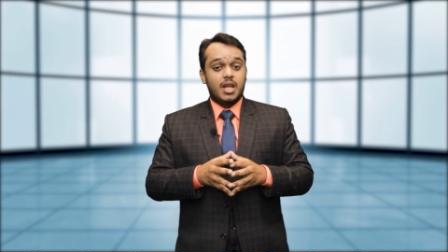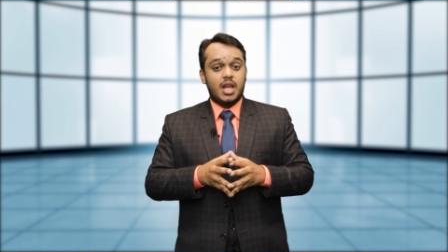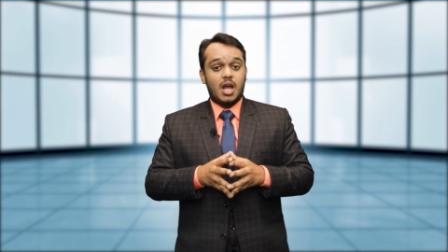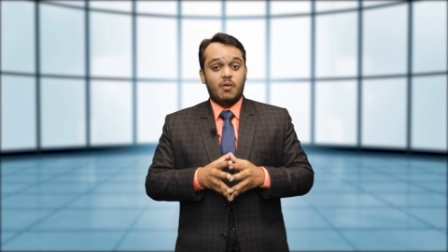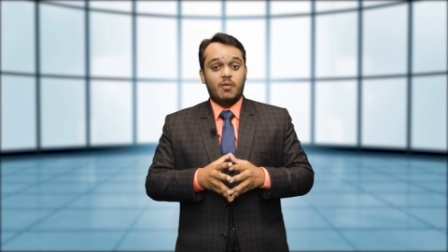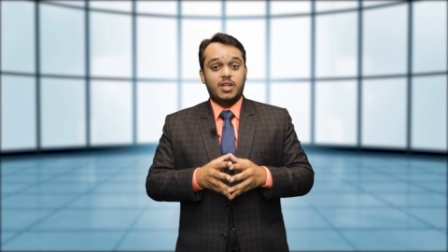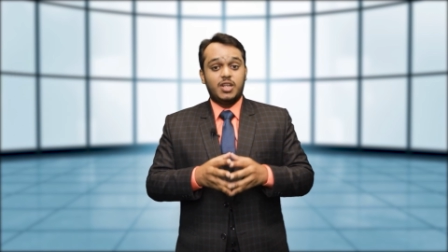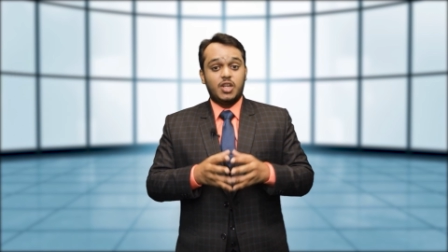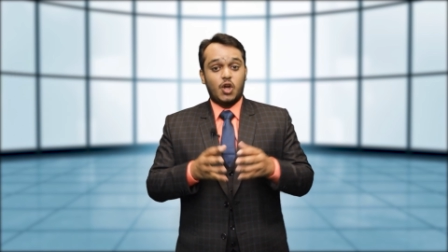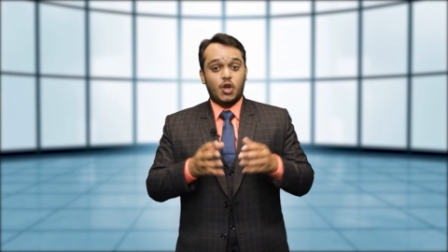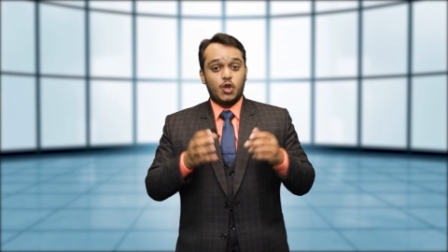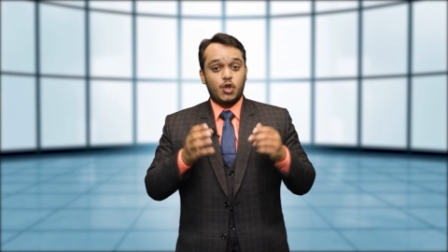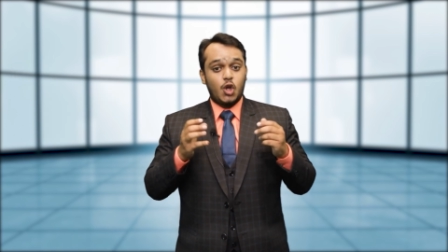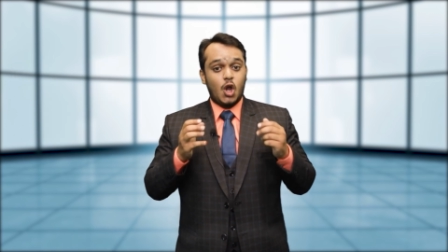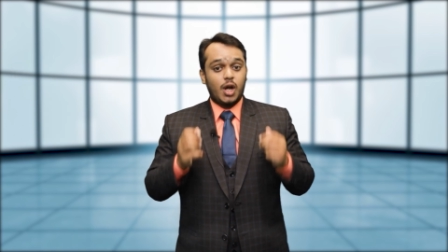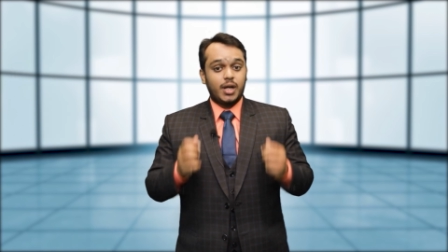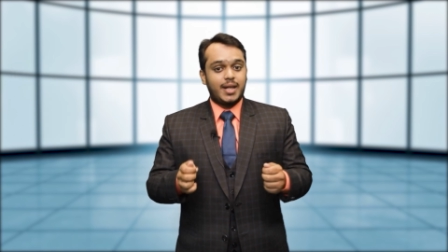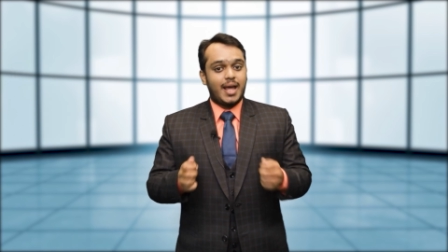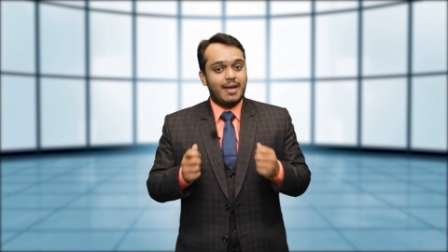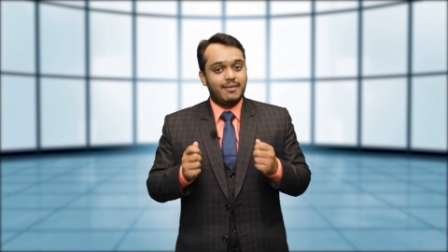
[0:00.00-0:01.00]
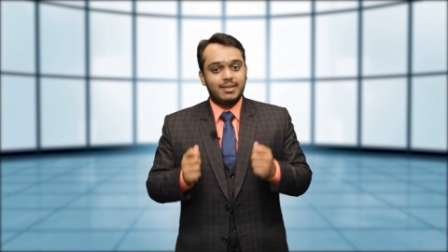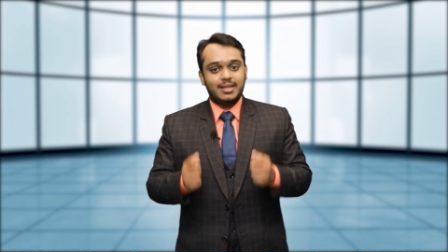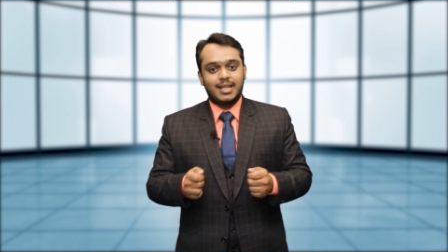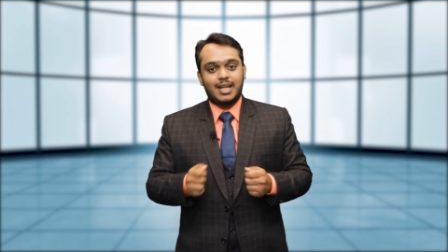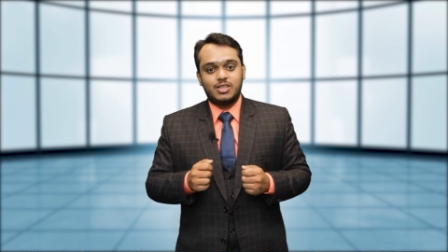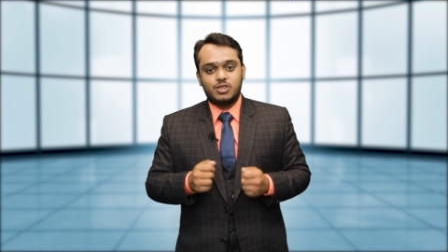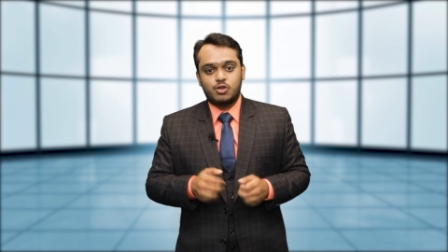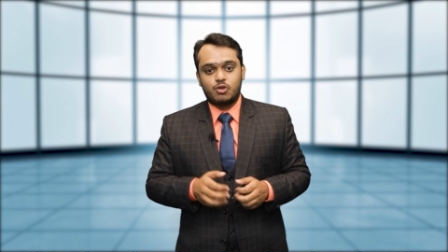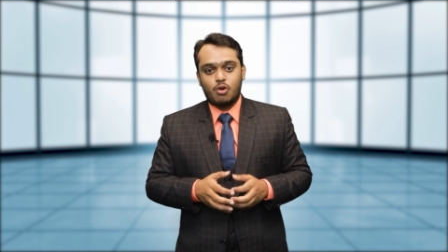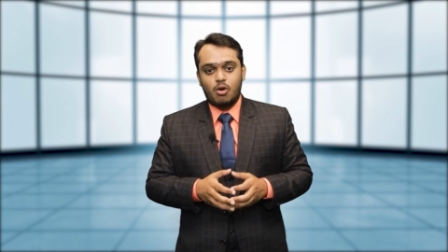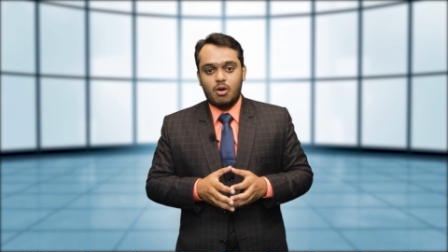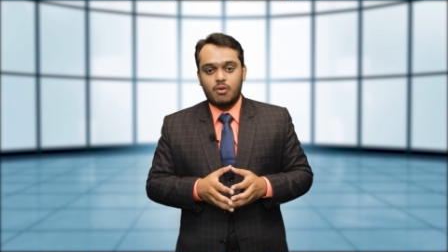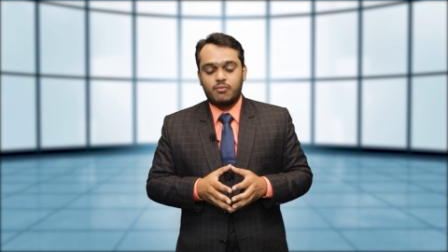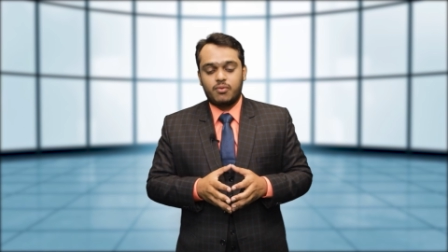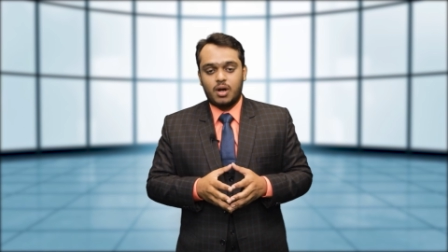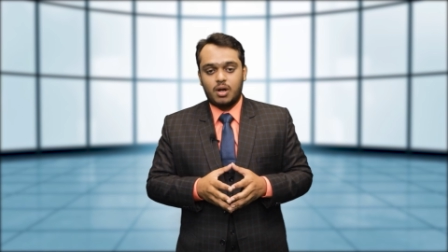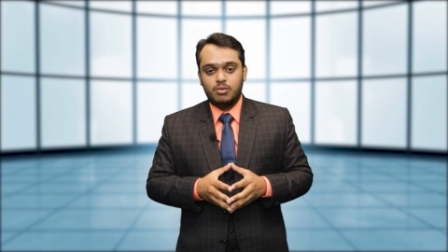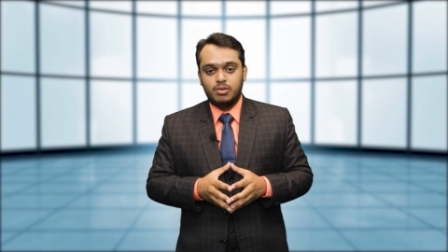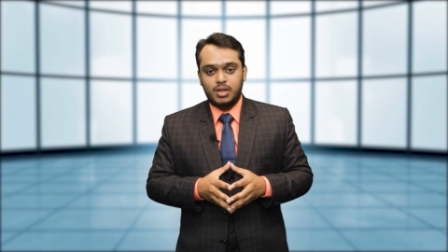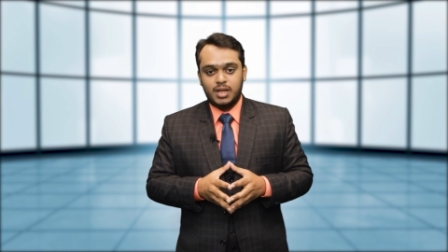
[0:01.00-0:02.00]
Now when you're not having that strong
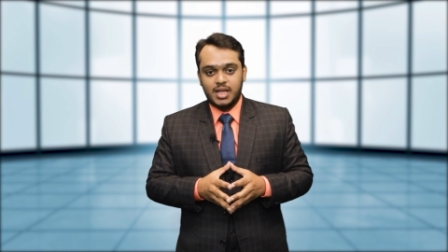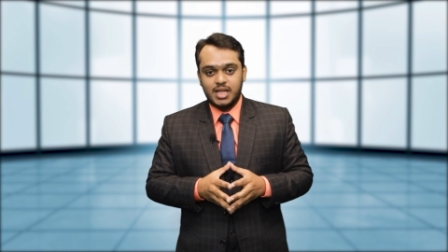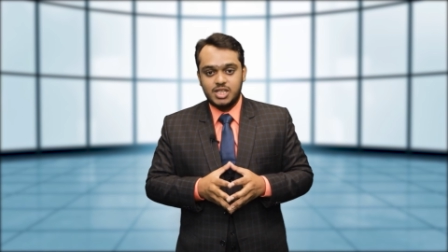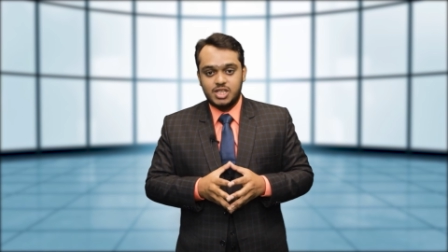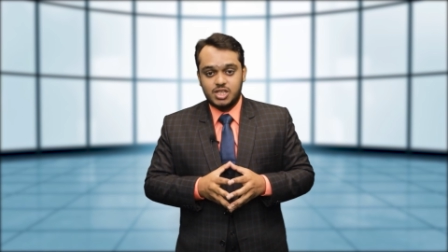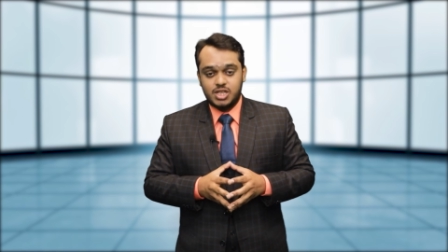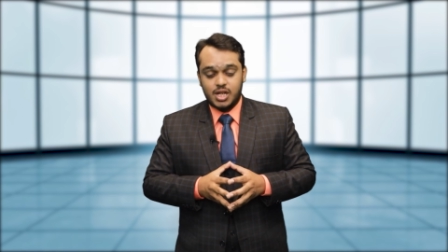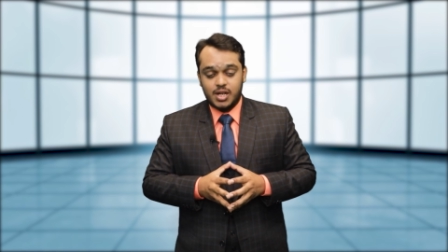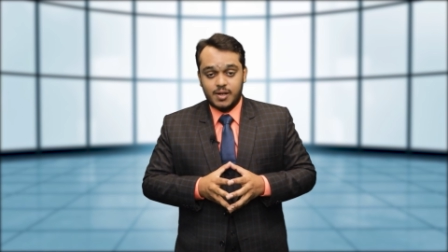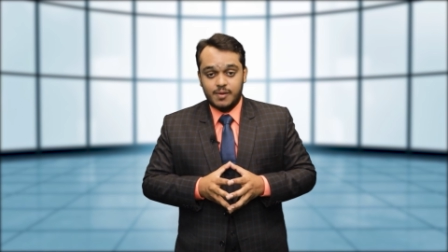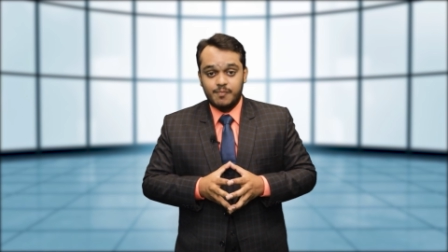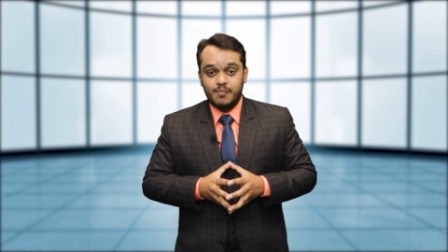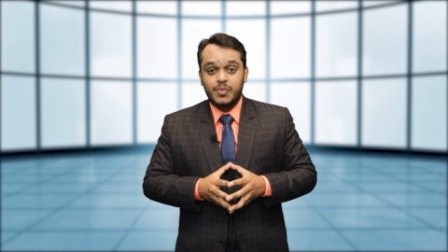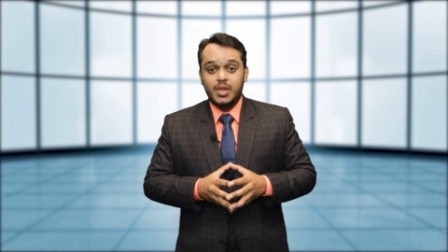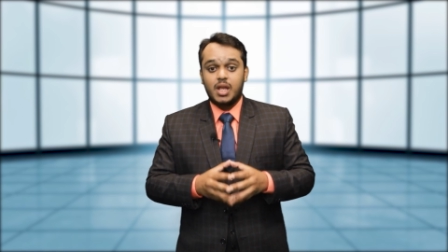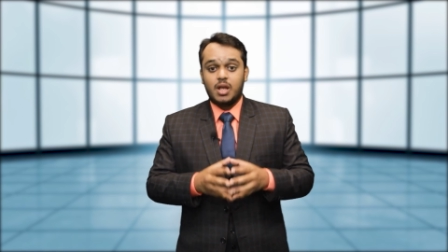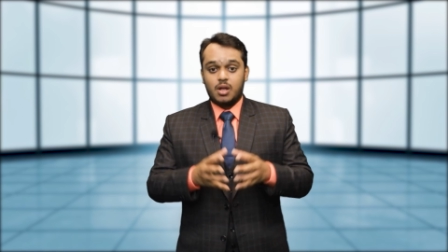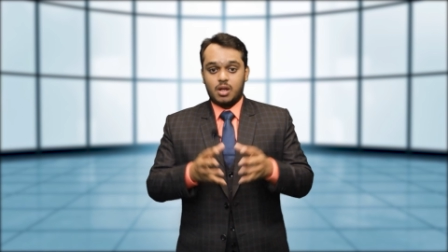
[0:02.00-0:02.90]
foundation,